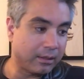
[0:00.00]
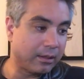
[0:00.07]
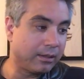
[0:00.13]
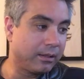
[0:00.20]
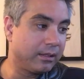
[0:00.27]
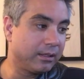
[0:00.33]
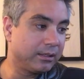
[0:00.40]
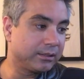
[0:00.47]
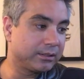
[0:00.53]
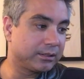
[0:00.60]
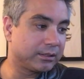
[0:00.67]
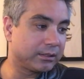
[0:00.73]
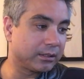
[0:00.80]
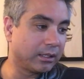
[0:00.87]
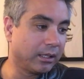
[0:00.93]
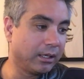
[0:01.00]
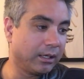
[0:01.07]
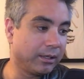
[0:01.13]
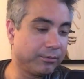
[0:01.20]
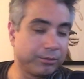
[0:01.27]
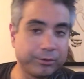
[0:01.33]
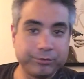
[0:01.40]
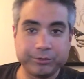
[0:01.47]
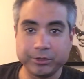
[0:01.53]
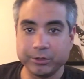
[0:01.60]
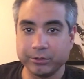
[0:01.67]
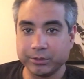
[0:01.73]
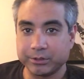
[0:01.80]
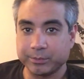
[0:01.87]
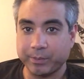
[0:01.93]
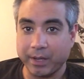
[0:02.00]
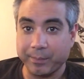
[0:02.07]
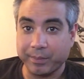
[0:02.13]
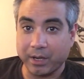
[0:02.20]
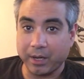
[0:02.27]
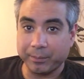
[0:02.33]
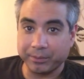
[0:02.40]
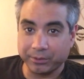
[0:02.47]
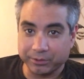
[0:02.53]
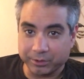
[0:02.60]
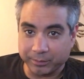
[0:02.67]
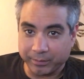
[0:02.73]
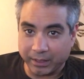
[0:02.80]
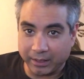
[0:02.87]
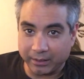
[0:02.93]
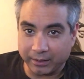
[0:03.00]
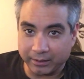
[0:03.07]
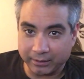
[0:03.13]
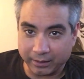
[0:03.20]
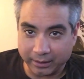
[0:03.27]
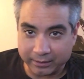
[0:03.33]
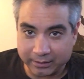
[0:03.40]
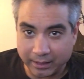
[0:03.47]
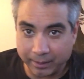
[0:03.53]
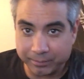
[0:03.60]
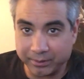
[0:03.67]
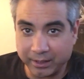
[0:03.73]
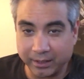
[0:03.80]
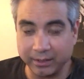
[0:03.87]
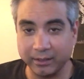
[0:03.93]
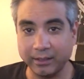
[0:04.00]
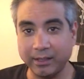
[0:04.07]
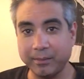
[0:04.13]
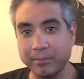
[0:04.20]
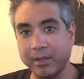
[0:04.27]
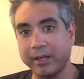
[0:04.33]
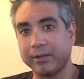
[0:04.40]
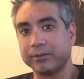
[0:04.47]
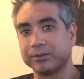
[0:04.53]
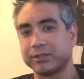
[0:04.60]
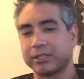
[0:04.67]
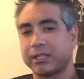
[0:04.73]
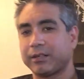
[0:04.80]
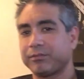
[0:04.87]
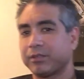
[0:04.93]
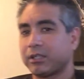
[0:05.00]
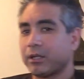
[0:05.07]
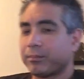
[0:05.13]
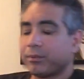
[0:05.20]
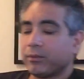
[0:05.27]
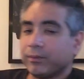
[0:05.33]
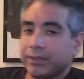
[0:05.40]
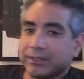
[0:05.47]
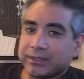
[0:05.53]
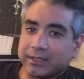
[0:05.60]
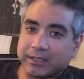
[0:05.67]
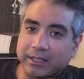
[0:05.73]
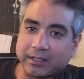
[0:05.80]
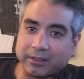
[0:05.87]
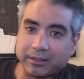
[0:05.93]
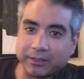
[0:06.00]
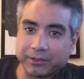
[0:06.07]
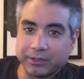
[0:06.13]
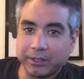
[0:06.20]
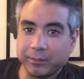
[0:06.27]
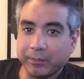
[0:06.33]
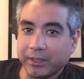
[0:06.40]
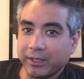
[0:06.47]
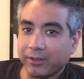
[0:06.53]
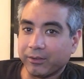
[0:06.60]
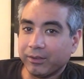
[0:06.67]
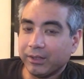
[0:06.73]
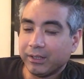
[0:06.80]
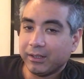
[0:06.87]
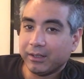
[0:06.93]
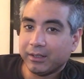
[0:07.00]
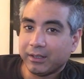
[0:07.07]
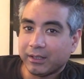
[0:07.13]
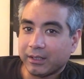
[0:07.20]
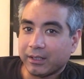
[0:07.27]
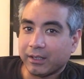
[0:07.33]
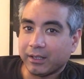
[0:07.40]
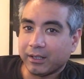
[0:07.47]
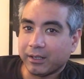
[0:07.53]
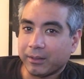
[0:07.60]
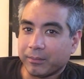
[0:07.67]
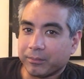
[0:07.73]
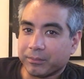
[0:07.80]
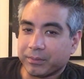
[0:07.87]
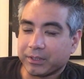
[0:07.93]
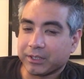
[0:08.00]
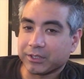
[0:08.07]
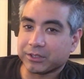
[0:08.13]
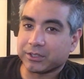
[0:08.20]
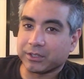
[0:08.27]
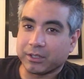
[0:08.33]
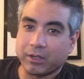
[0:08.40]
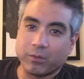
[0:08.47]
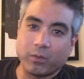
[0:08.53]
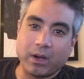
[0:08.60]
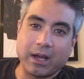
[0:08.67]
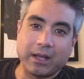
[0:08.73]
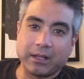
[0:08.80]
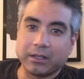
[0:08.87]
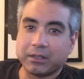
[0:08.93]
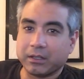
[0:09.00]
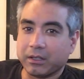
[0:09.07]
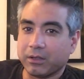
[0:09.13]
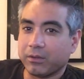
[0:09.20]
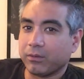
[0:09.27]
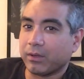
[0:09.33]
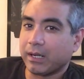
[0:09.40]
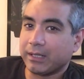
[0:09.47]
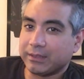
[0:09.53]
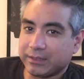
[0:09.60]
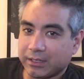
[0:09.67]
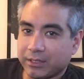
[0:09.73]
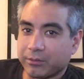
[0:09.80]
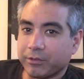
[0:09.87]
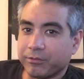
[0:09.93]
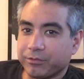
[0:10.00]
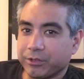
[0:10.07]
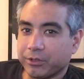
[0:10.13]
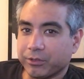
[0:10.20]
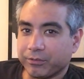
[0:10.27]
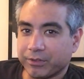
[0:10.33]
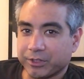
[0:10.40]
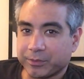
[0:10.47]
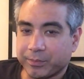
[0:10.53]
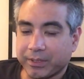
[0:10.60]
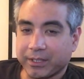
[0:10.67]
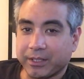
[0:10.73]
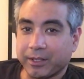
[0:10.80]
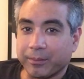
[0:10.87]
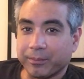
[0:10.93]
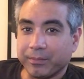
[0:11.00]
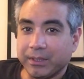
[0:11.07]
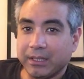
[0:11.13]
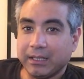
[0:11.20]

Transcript: This review, it's by popular demand. I kept getting emails, like every couple of weeks I get another email. Because a while ago I did a review of this pickup,